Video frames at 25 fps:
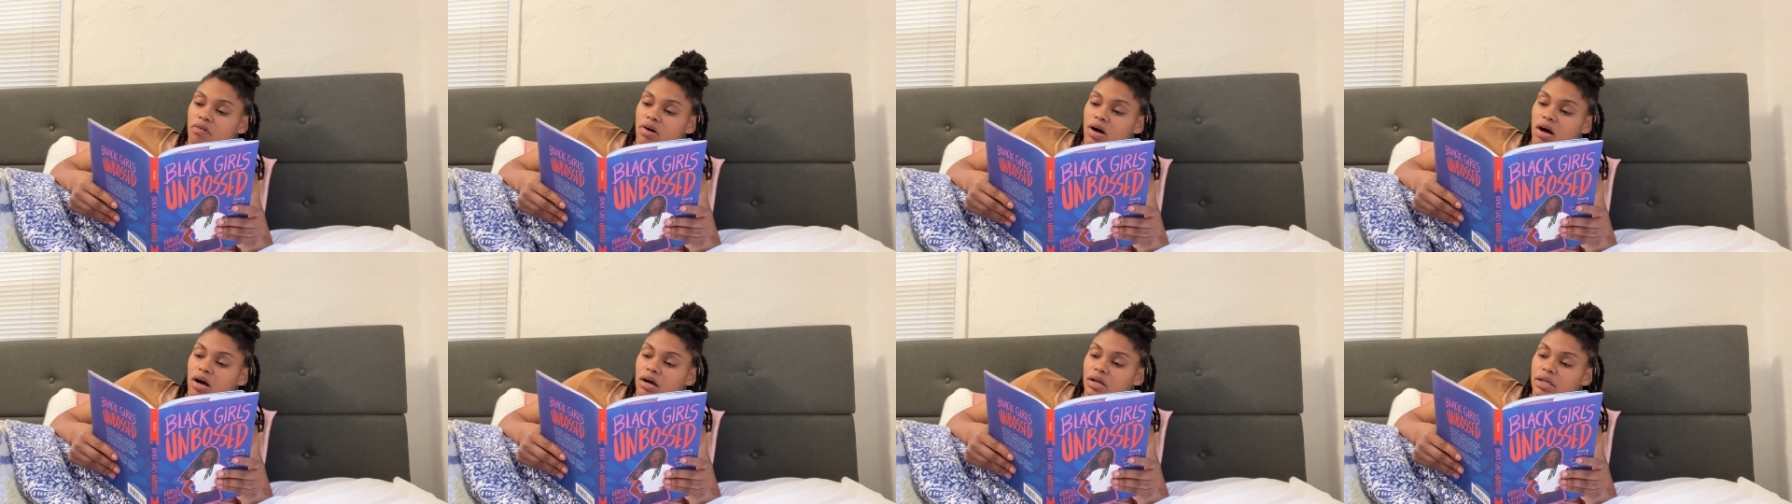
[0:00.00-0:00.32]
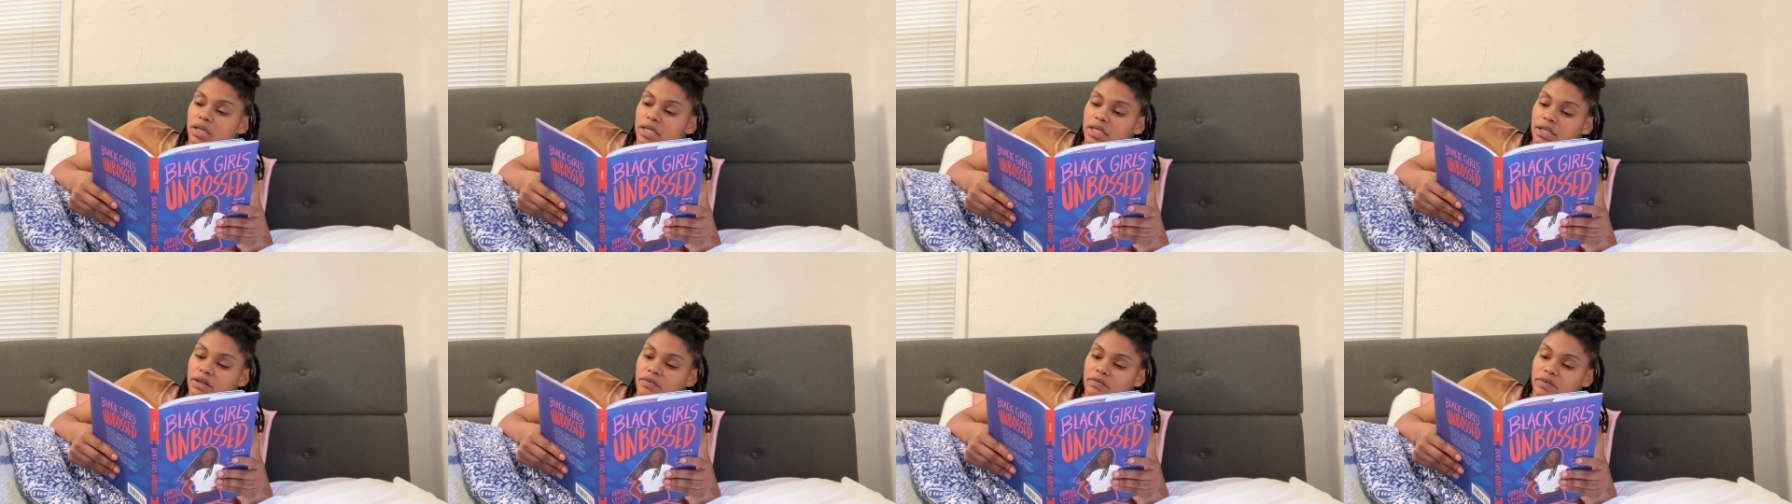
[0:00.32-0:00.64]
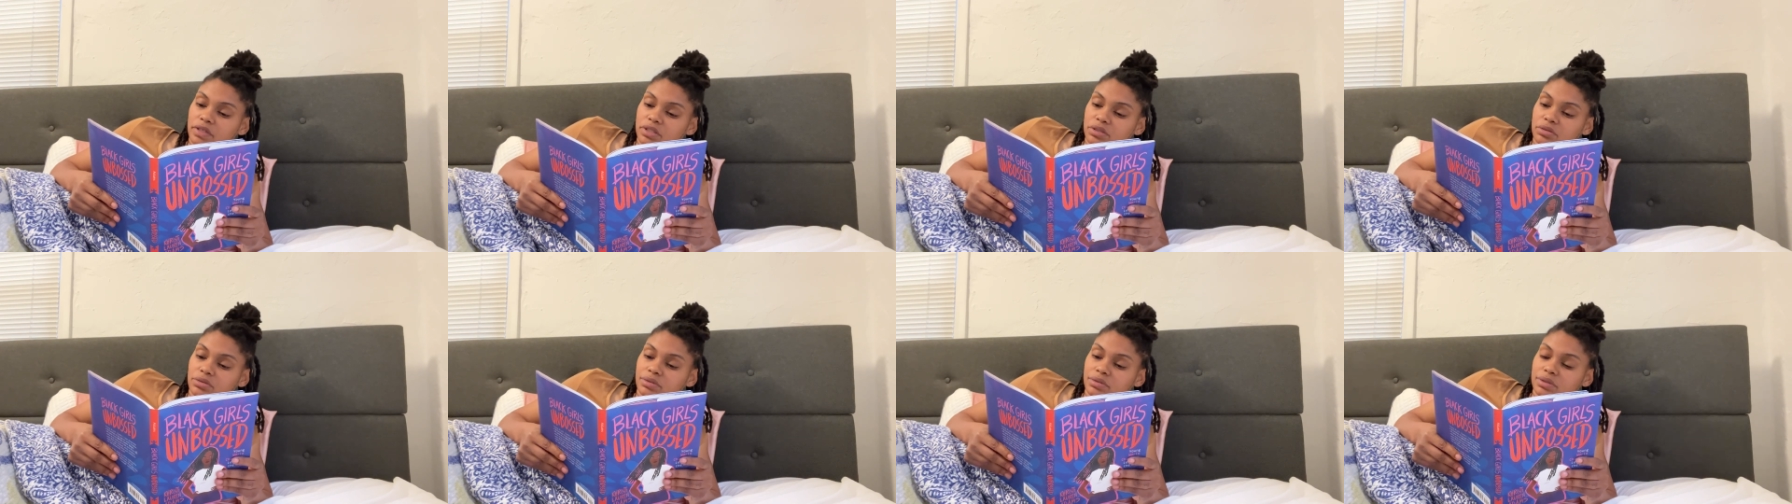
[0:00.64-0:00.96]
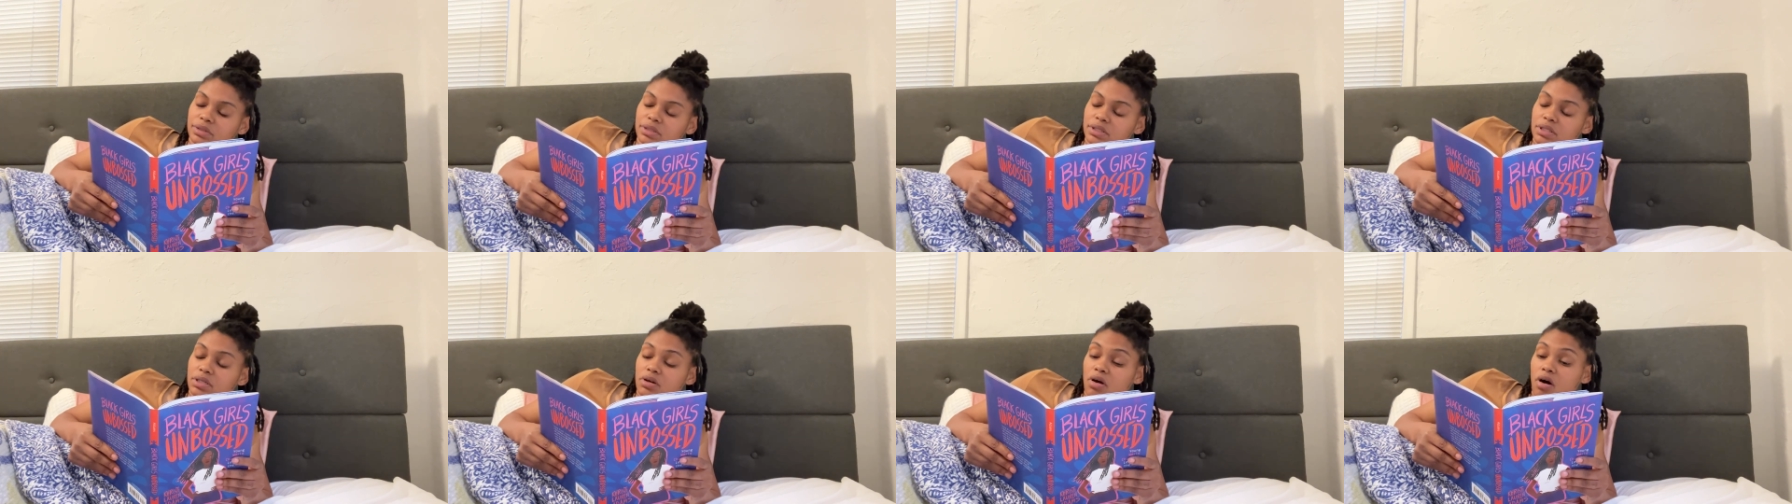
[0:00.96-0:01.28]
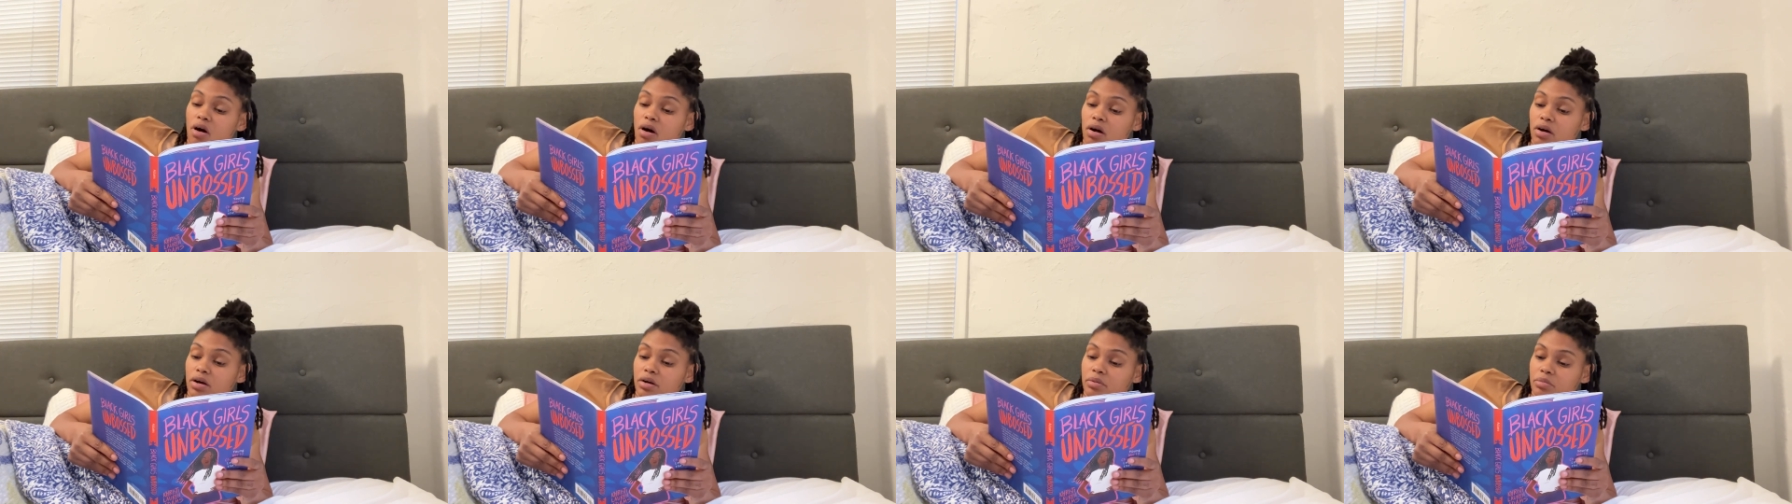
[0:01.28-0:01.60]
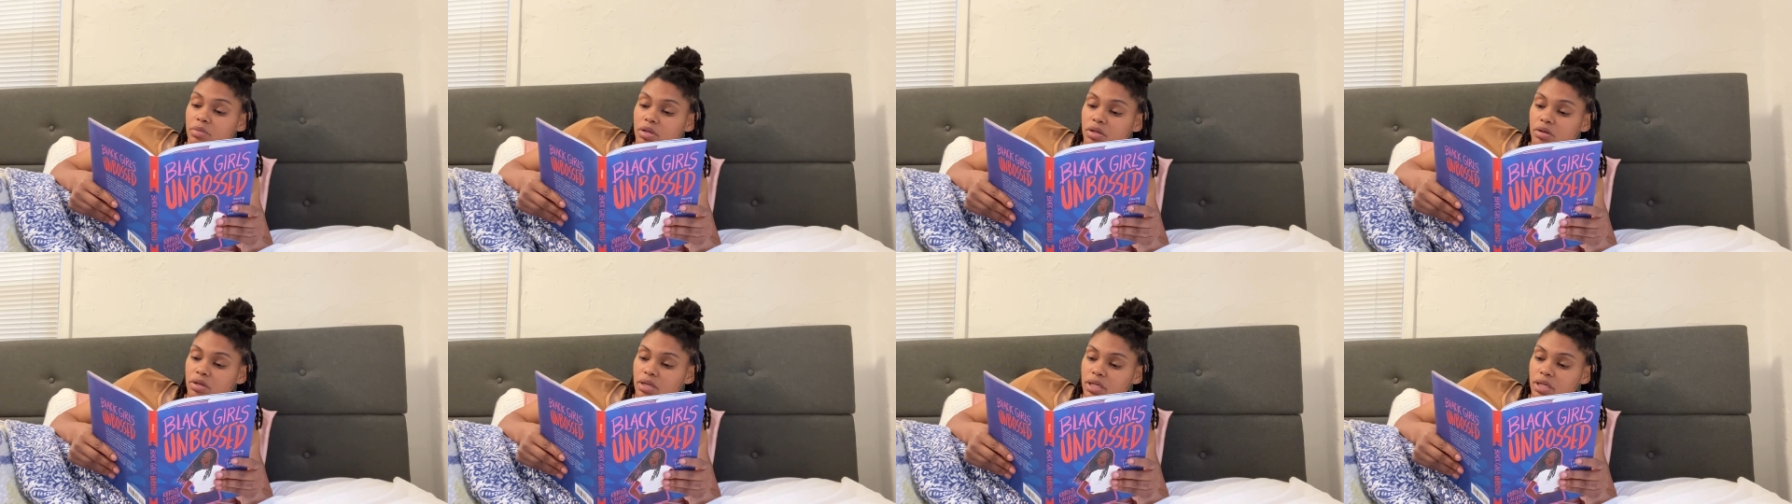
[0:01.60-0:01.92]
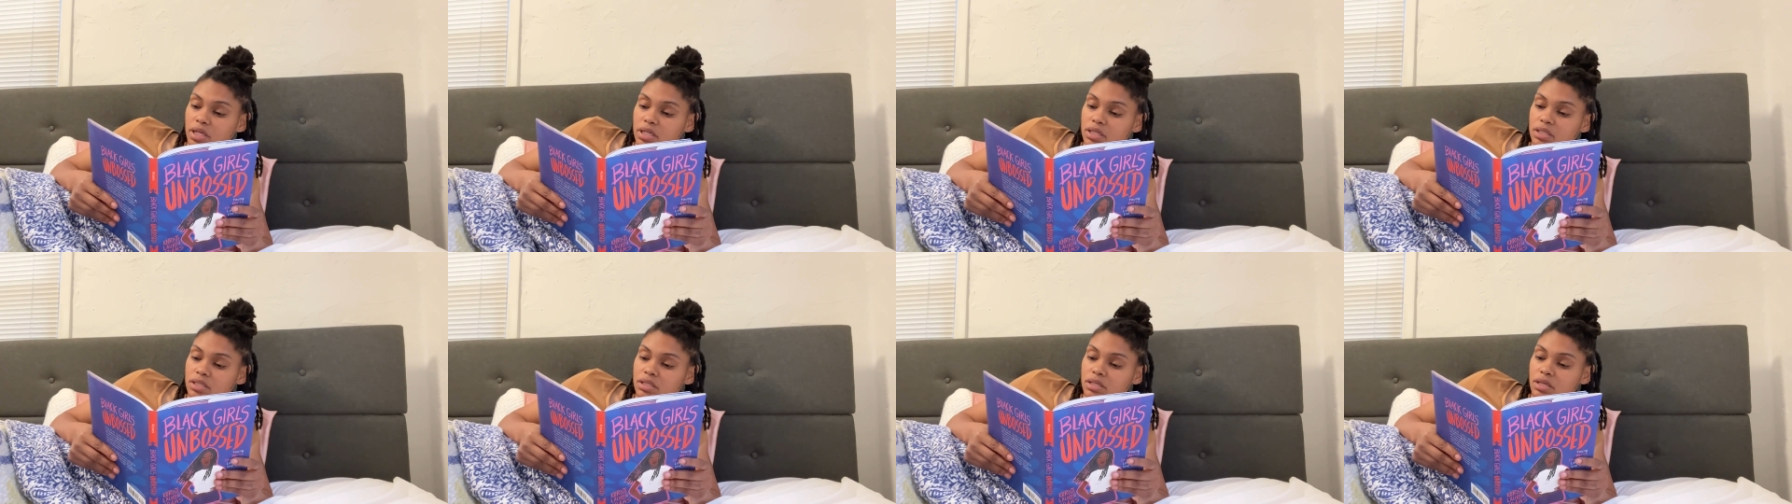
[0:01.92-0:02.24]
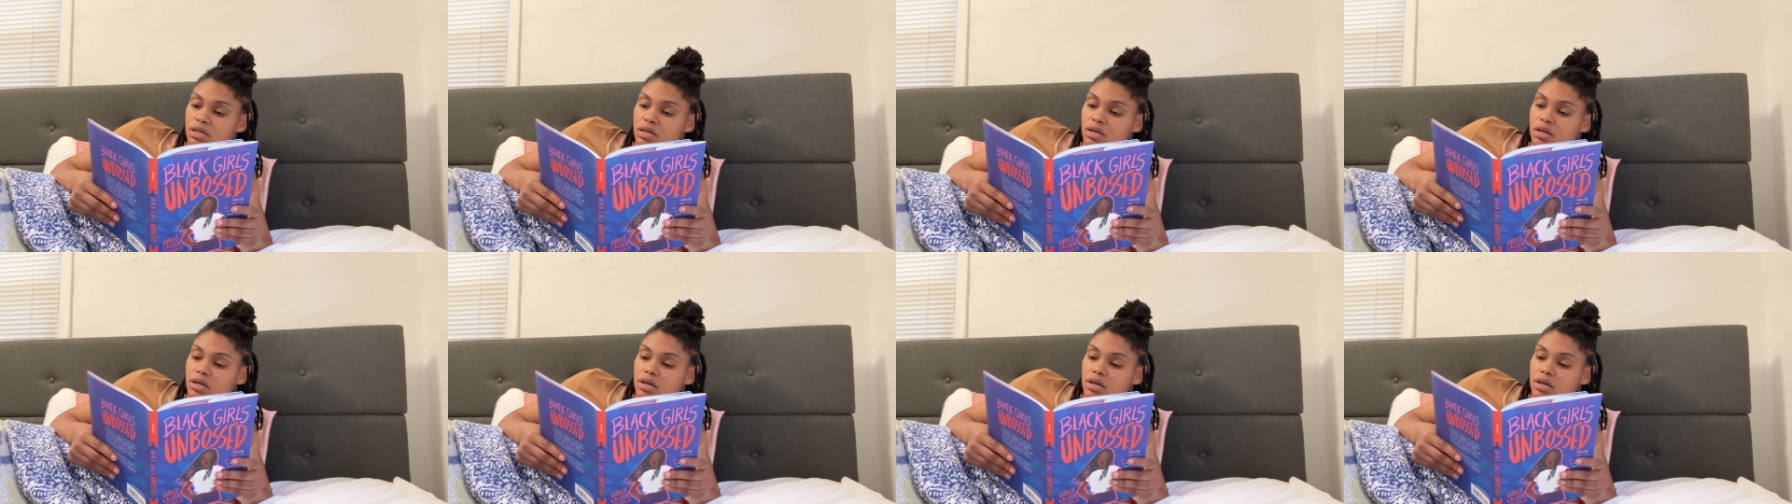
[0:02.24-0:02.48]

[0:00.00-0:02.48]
all individuals in all communities.